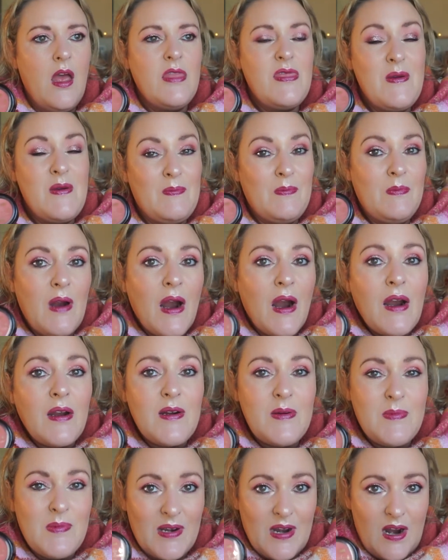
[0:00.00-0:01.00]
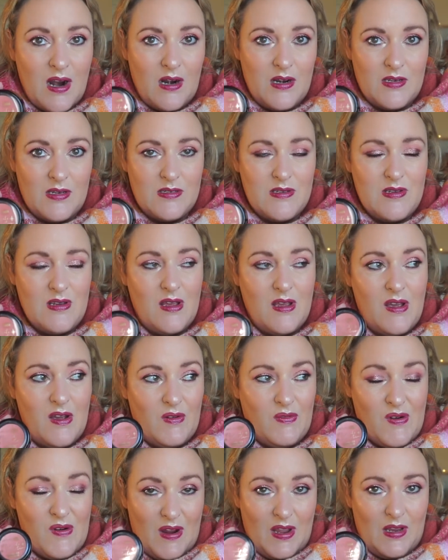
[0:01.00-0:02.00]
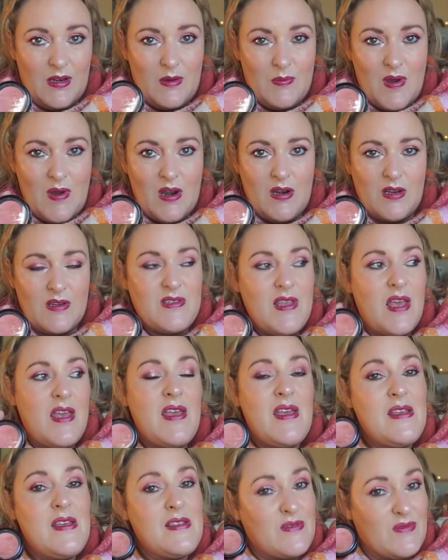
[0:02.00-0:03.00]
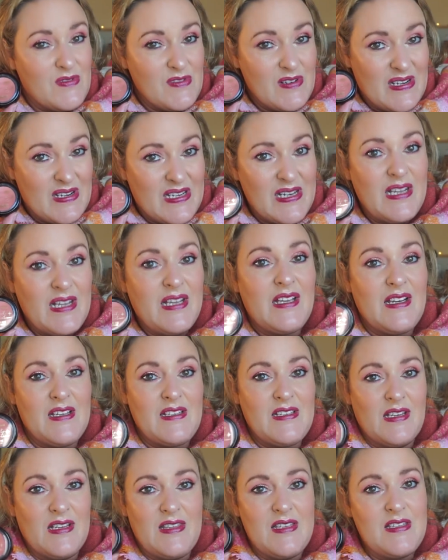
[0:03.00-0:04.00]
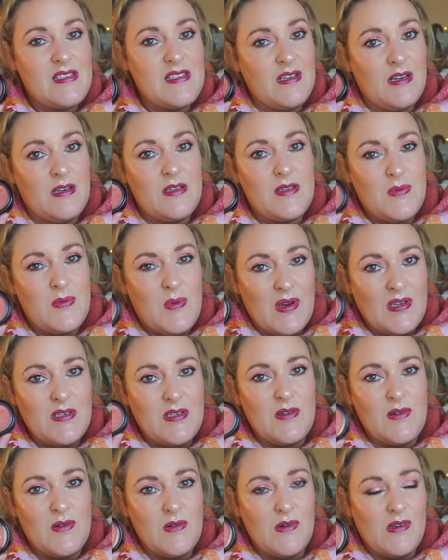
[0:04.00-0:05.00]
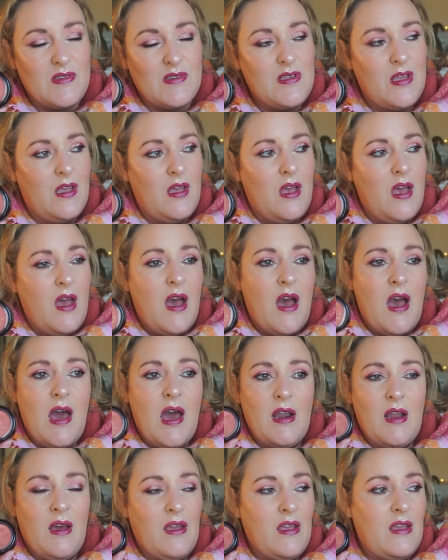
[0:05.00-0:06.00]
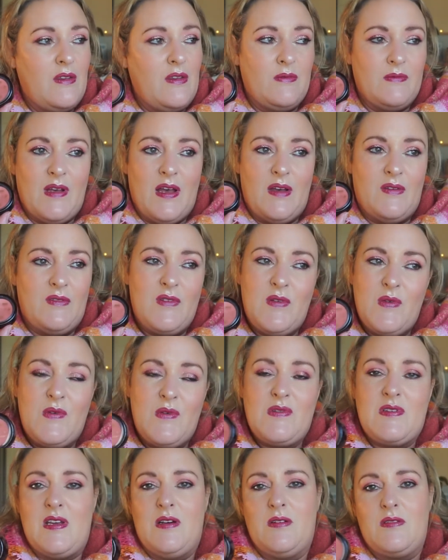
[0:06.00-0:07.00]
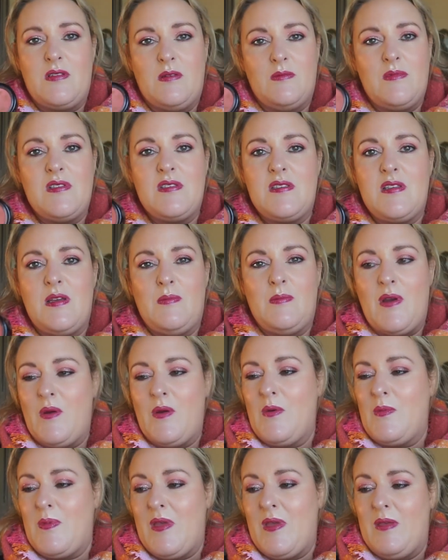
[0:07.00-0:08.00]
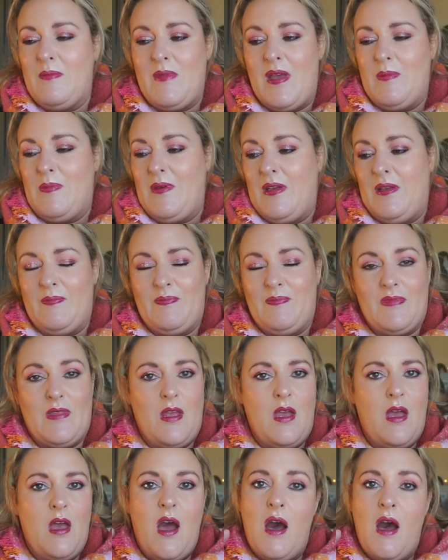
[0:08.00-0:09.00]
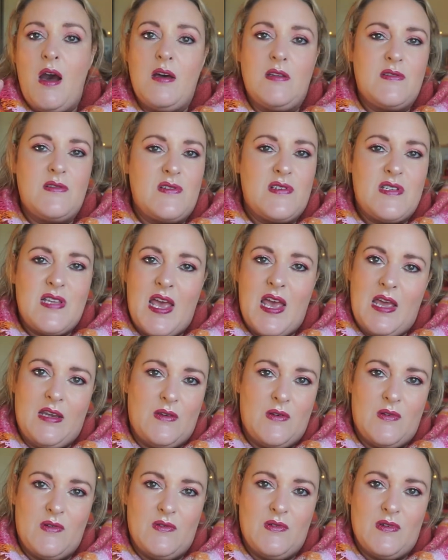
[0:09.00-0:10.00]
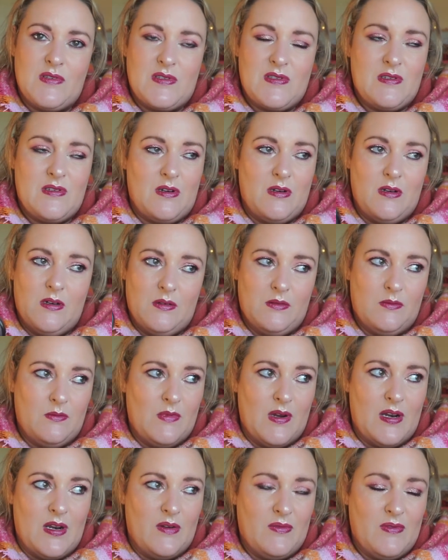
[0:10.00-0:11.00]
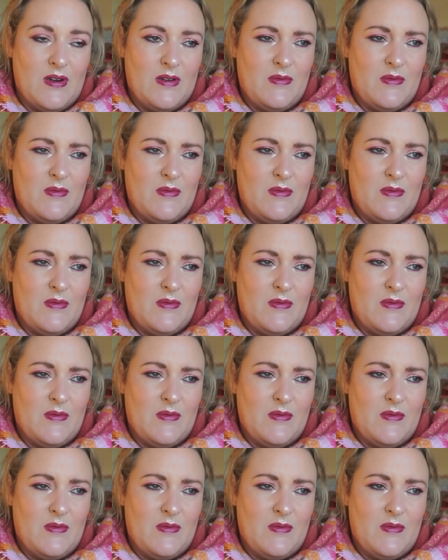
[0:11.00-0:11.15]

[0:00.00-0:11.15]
The markup in Ireland for Inglot products is ridiculous. Like, this is nearly 20 euros and I have no doubt something similar would be maybe under 10 euros or whatever.